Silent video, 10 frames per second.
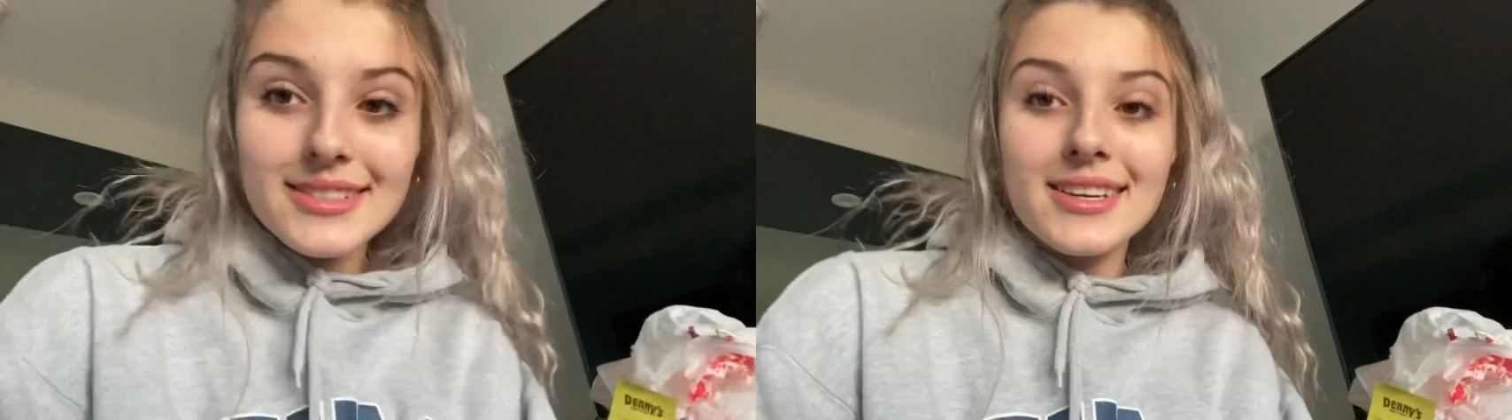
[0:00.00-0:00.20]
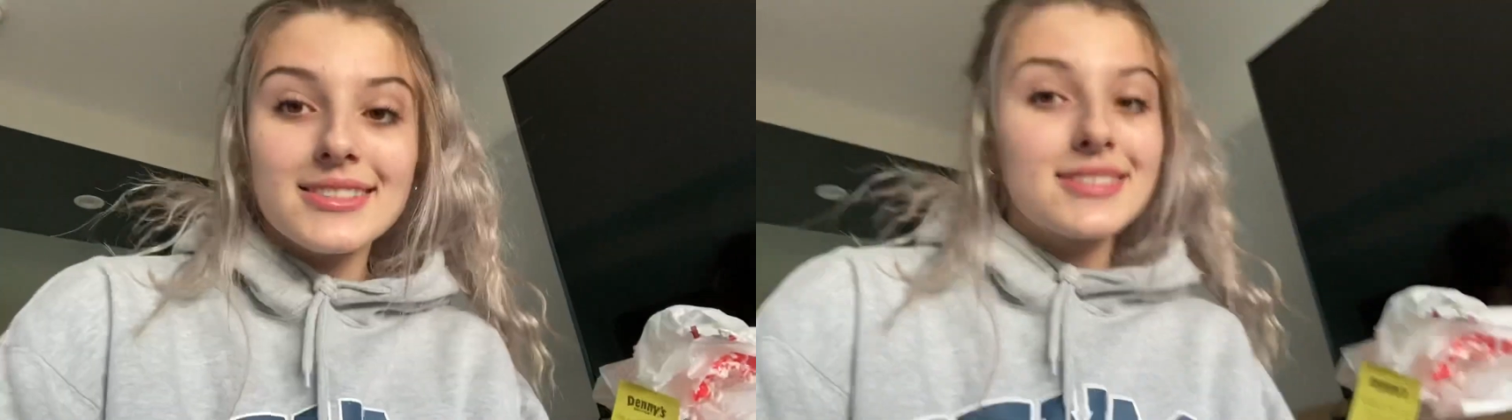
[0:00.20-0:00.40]

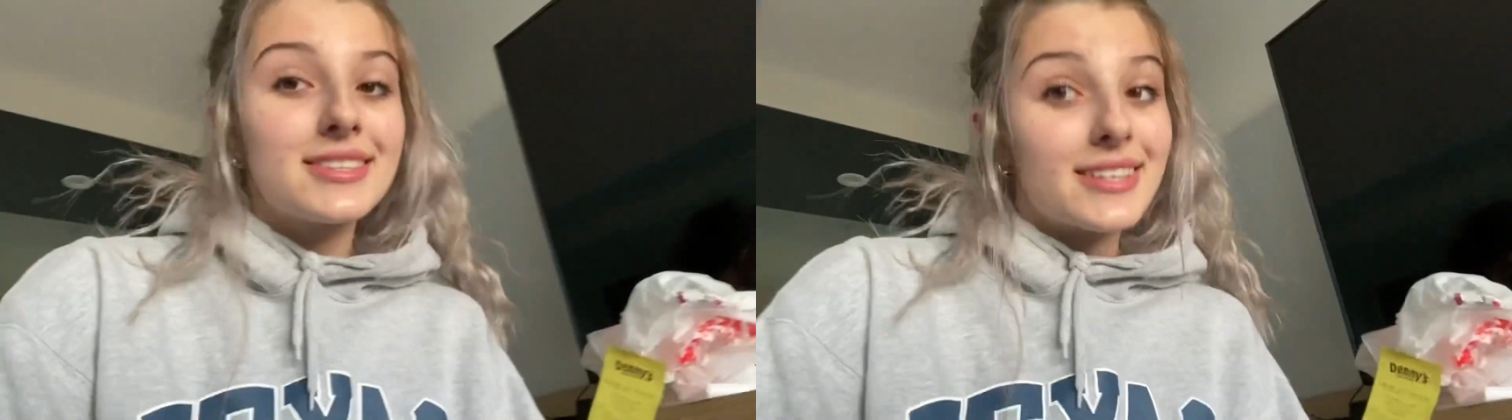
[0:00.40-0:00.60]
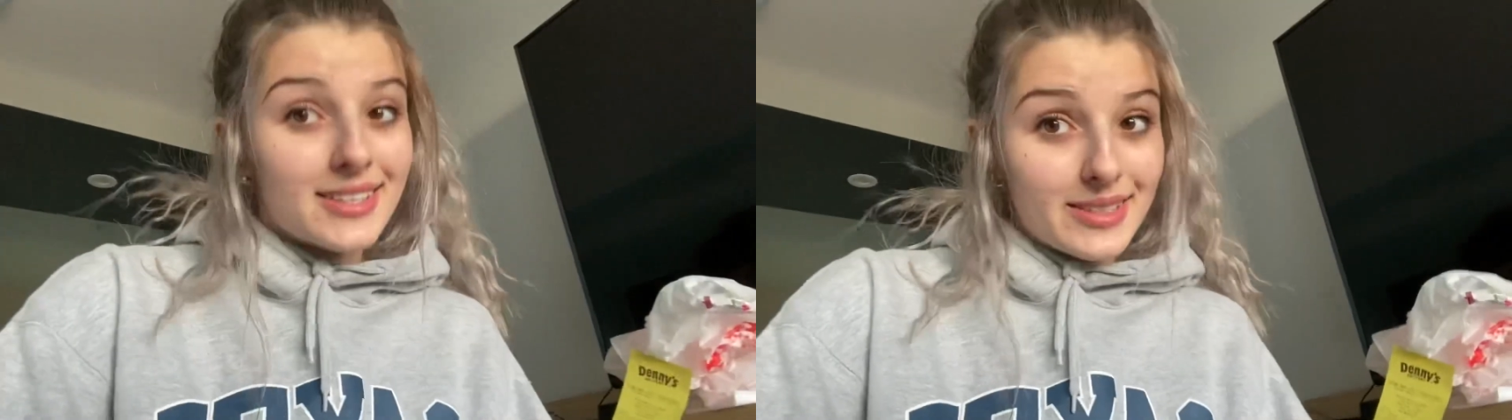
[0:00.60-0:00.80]
as a
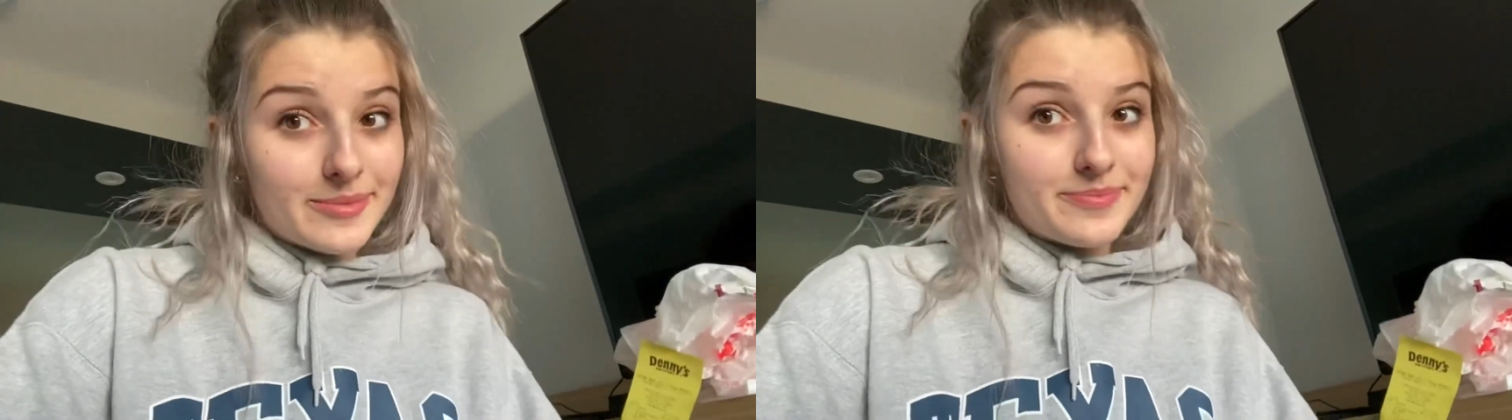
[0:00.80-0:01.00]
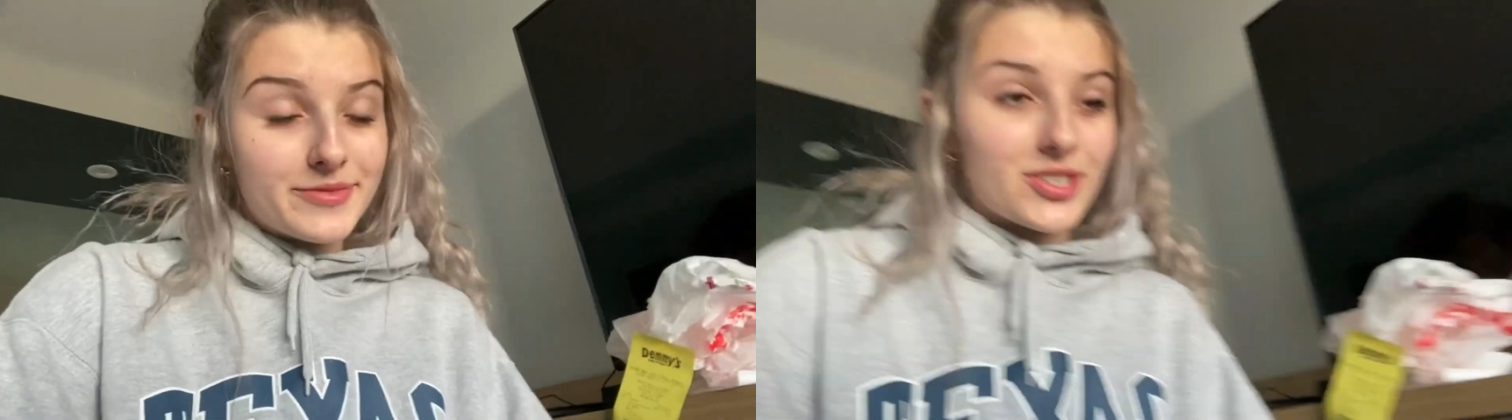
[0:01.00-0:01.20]
team.
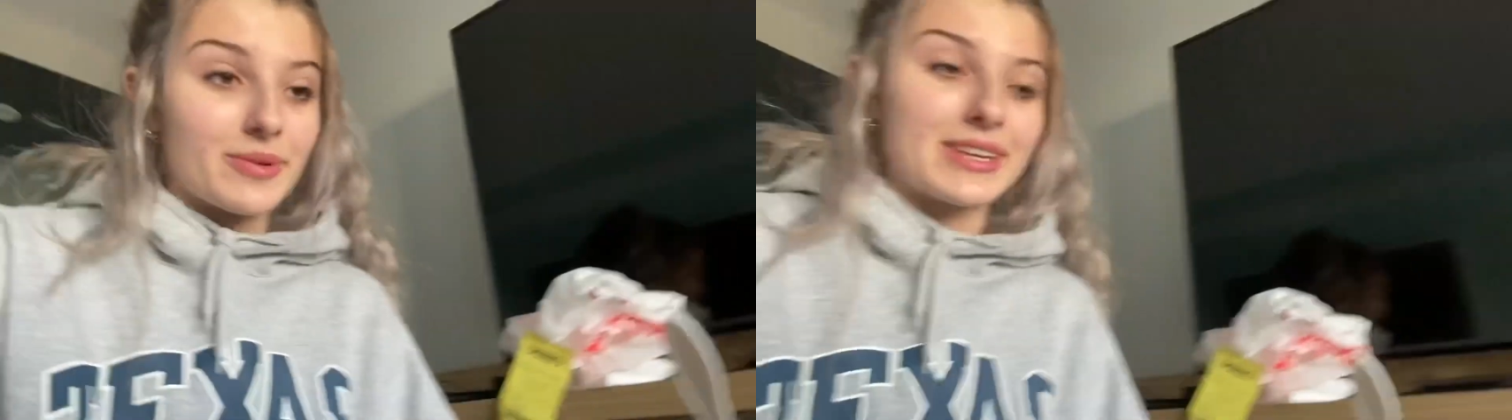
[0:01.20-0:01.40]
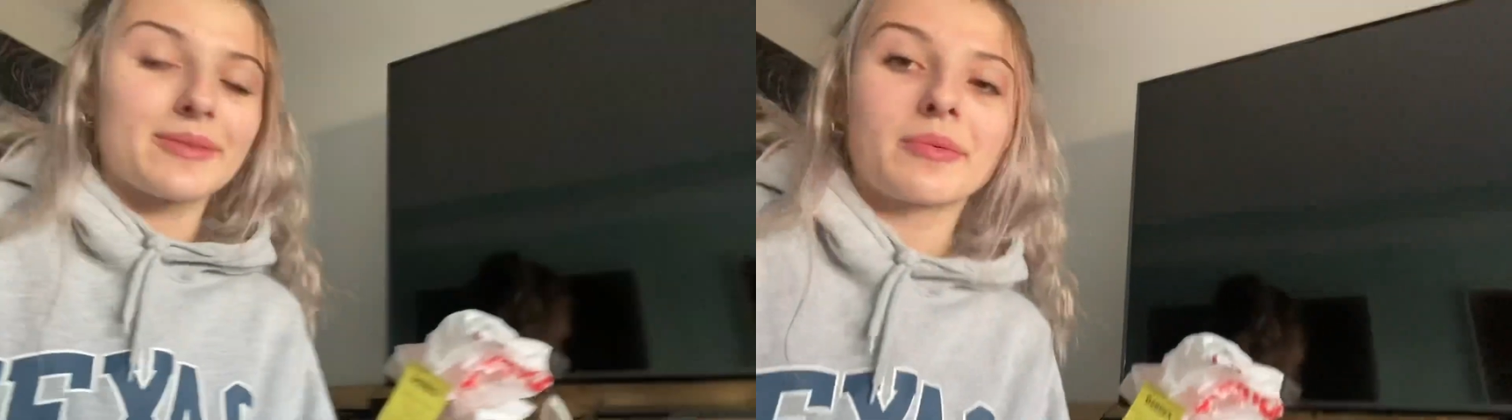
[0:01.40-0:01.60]
So my dad brought me